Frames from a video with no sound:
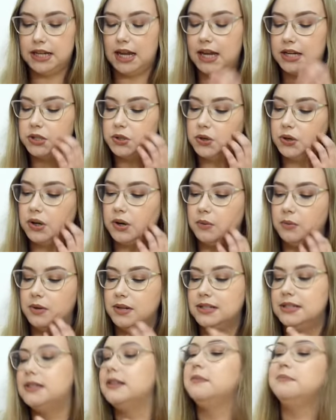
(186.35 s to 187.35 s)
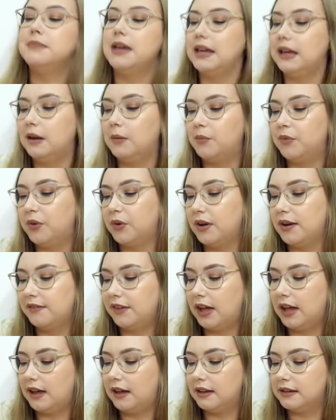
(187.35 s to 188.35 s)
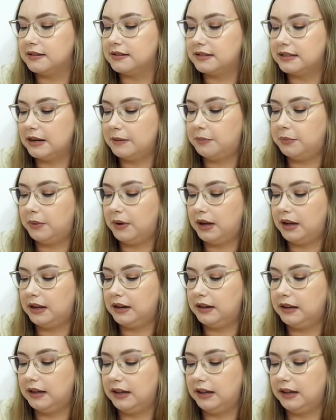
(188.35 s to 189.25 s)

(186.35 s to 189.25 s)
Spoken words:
I took was the Makeup Forever Step 1